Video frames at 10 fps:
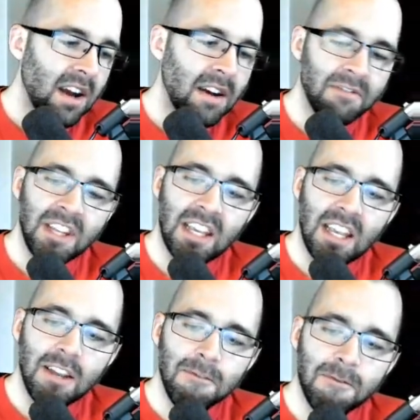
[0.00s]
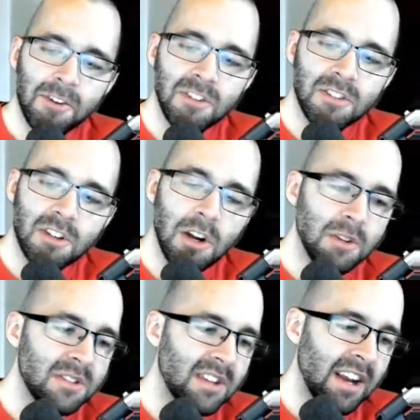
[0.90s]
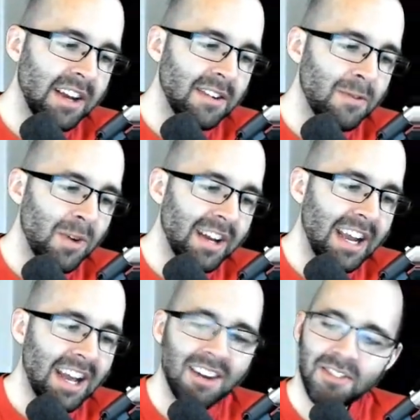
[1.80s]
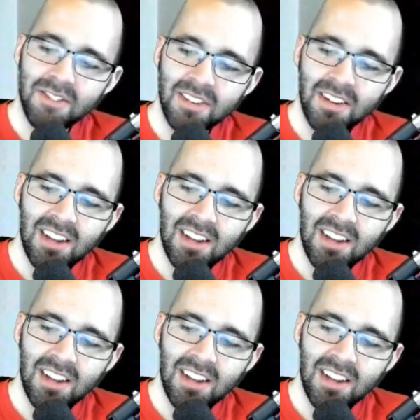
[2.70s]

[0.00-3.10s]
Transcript: of the inverse cosine of 1/2